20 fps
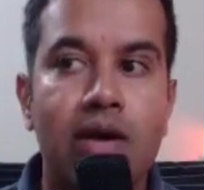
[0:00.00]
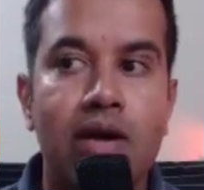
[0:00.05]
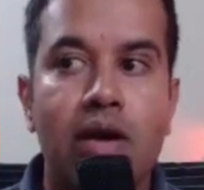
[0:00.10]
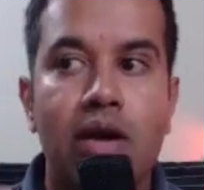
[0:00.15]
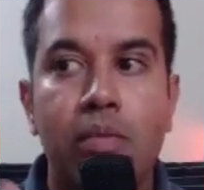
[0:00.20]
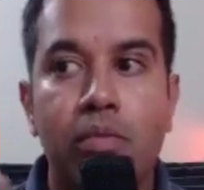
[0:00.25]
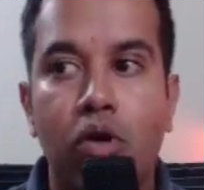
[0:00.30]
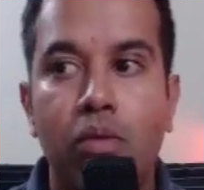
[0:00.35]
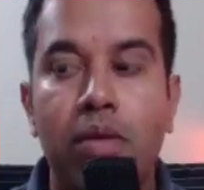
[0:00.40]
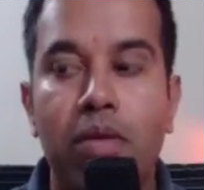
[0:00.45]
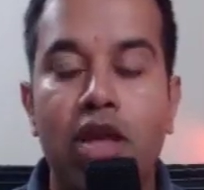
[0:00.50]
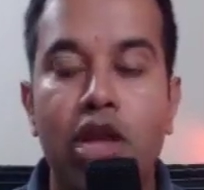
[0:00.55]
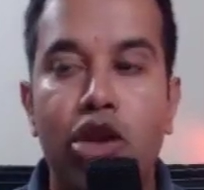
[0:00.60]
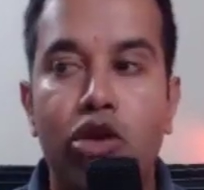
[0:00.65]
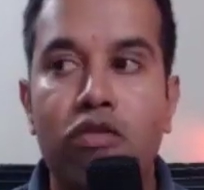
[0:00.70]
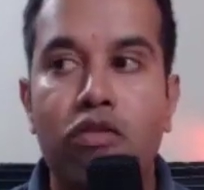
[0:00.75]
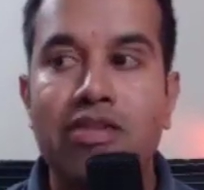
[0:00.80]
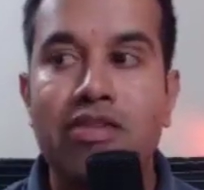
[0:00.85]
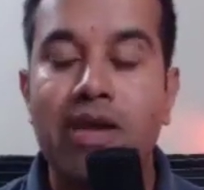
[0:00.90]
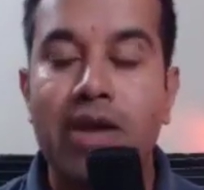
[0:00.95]
Probably you'll
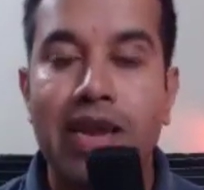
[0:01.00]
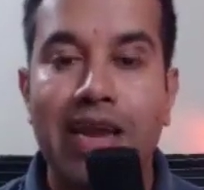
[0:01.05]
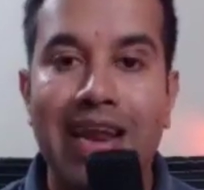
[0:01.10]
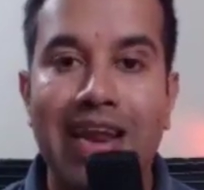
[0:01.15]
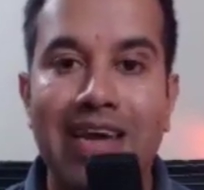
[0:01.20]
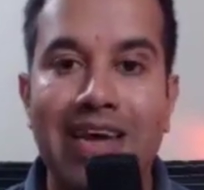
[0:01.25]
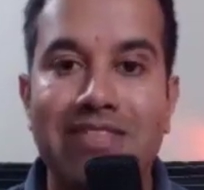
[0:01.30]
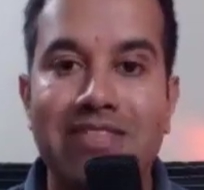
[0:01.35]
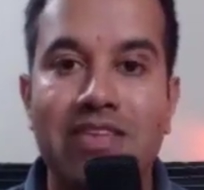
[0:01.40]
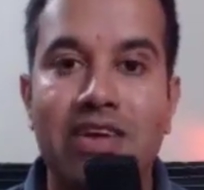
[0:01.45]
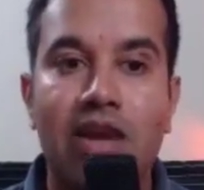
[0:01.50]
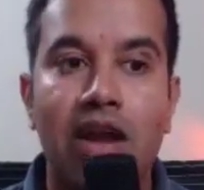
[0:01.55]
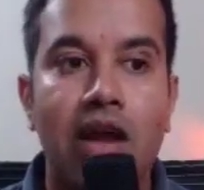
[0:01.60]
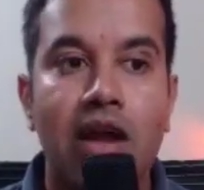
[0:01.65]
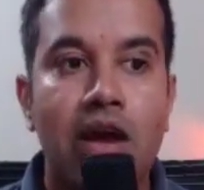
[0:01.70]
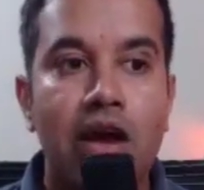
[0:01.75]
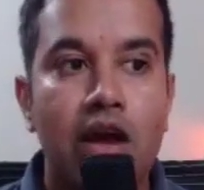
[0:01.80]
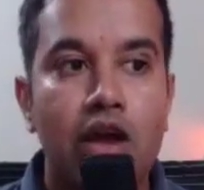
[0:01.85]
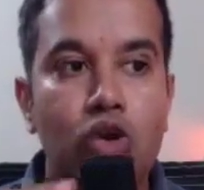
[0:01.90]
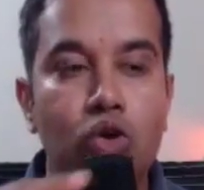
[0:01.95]
realize that
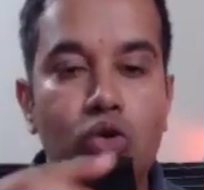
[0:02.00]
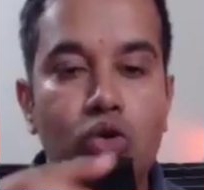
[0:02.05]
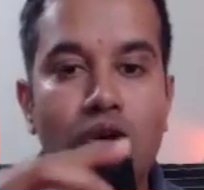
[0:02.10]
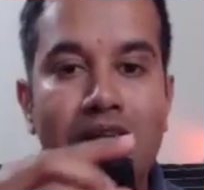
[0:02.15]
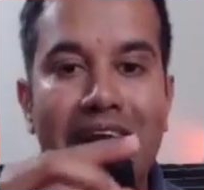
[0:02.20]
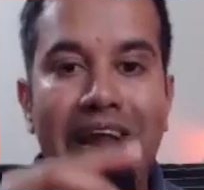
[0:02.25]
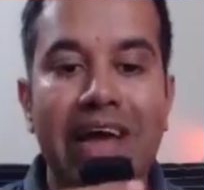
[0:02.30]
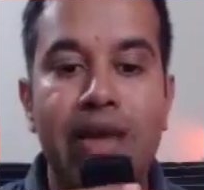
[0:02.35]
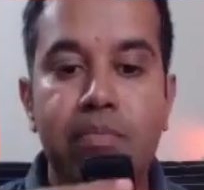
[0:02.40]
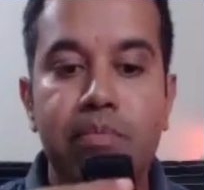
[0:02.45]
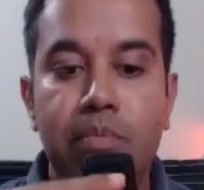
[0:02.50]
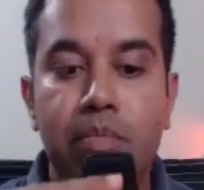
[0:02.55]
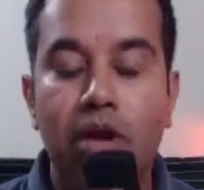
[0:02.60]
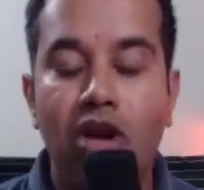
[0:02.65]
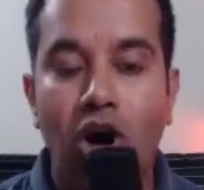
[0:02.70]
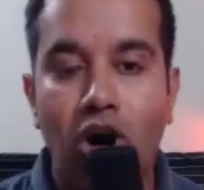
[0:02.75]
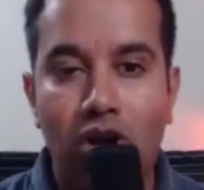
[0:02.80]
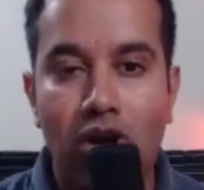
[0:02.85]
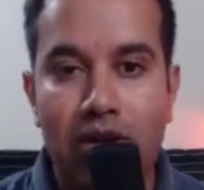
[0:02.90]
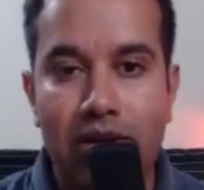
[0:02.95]
you time
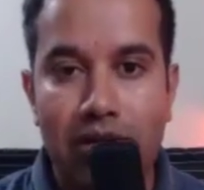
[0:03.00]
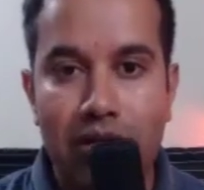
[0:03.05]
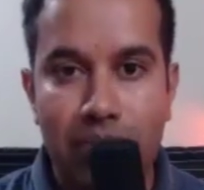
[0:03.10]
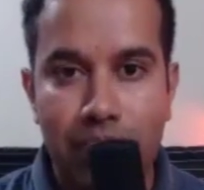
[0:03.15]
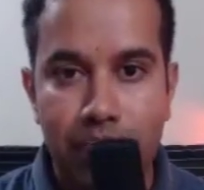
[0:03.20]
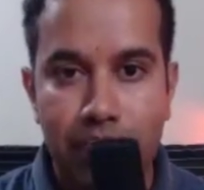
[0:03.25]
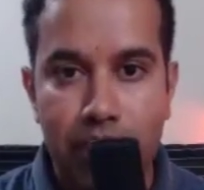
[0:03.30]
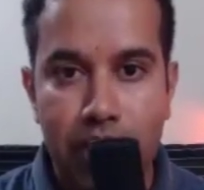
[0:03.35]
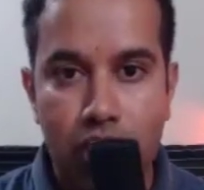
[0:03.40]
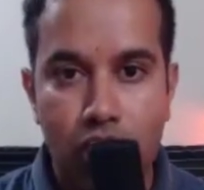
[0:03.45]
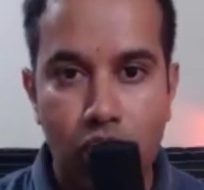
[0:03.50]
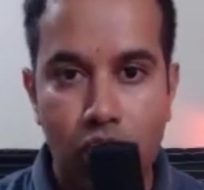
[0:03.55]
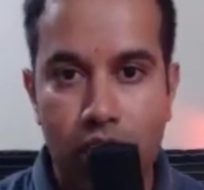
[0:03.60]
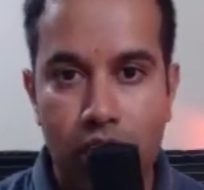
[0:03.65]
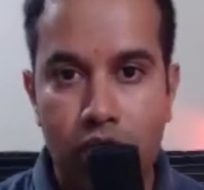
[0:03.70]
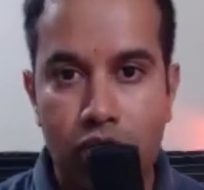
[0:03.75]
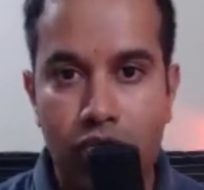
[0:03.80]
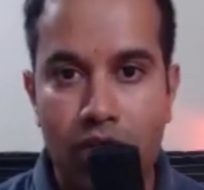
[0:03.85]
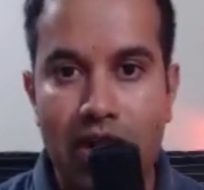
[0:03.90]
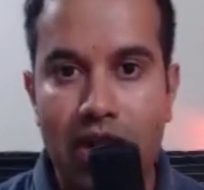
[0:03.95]
blocked during
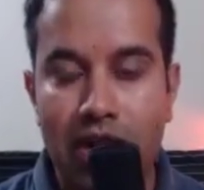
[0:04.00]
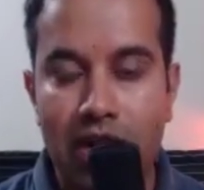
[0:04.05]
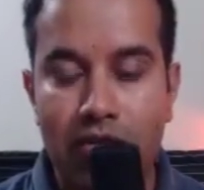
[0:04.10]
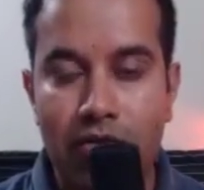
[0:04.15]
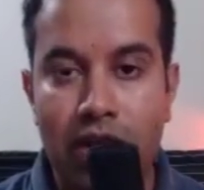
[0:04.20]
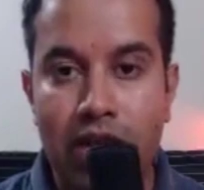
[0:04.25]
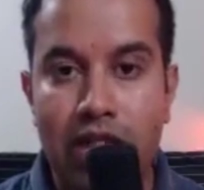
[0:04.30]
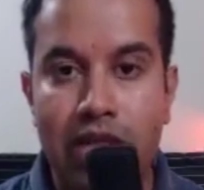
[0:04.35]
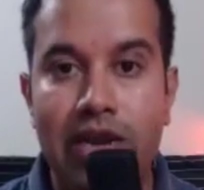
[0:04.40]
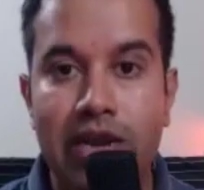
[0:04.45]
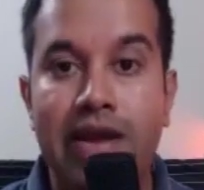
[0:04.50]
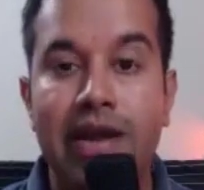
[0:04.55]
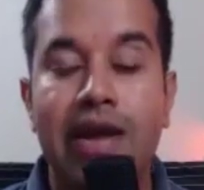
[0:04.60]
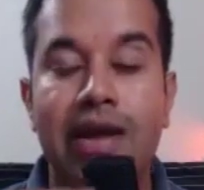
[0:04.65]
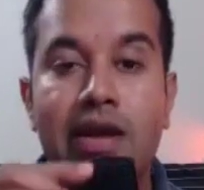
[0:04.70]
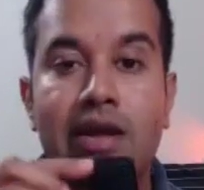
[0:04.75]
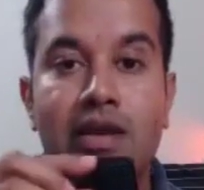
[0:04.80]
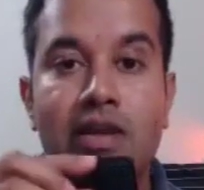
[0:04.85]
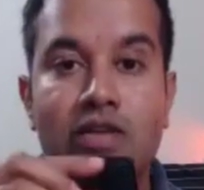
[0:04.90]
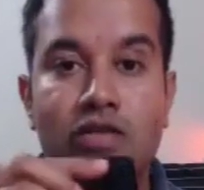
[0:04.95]
2023
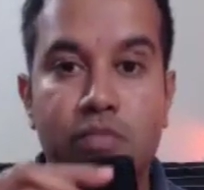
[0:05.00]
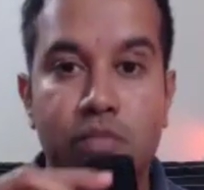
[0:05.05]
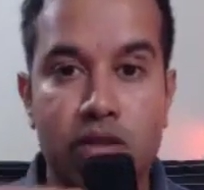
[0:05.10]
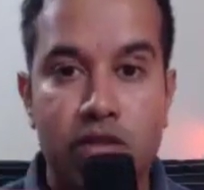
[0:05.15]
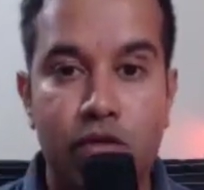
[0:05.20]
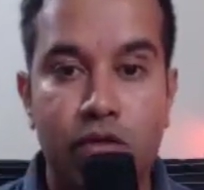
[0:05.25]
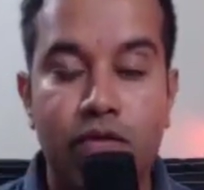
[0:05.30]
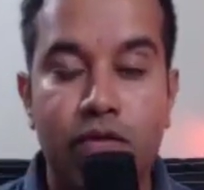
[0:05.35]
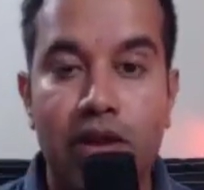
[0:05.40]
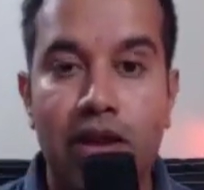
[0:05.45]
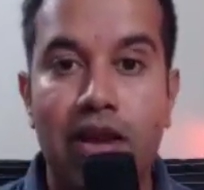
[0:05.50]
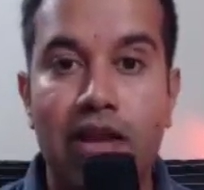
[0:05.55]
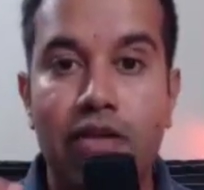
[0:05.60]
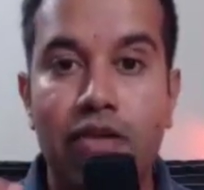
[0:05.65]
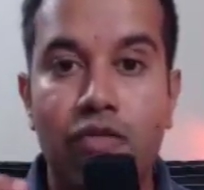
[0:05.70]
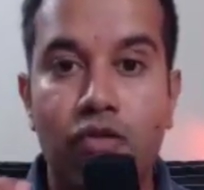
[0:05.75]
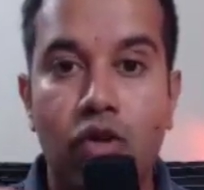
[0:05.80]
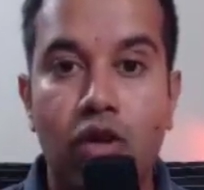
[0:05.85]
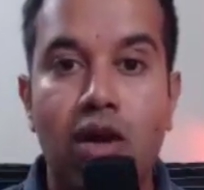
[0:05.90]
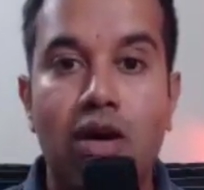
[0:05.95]
specifically
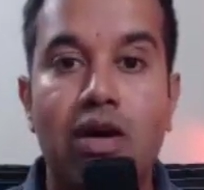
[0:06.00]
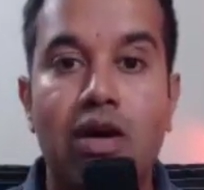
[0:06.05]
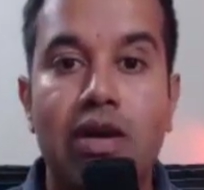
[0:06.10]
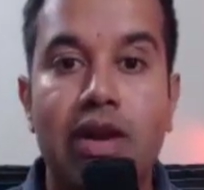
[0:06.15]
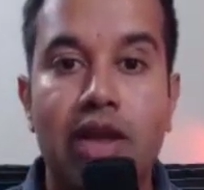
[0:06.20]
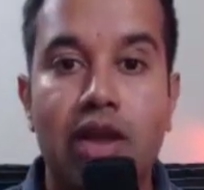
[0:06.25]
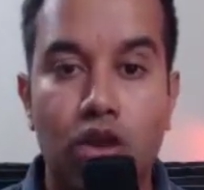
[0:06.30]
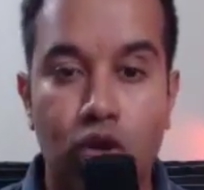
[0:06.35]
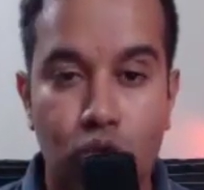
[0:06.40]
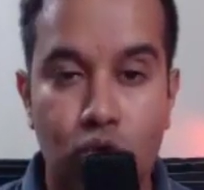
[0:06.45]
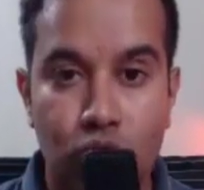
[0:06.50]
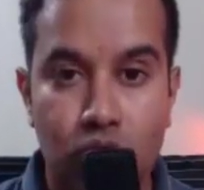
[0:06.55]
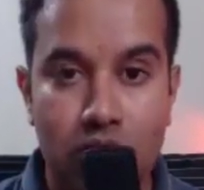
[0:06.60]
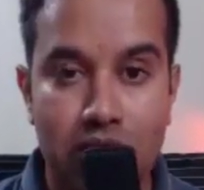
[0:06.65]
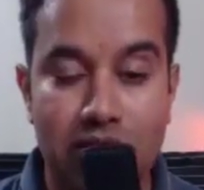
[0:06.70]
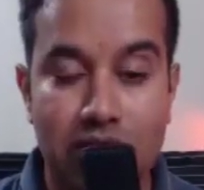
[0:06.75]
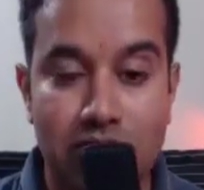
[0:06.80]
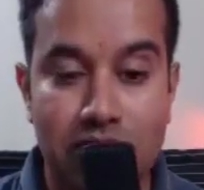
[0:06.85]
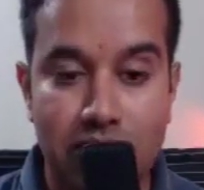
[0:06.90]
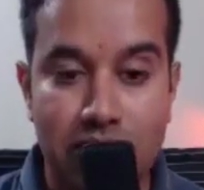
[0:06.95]
for learning new
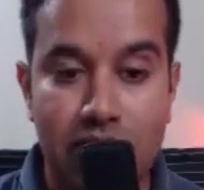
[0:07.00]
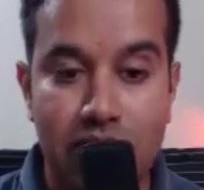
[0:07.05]
things.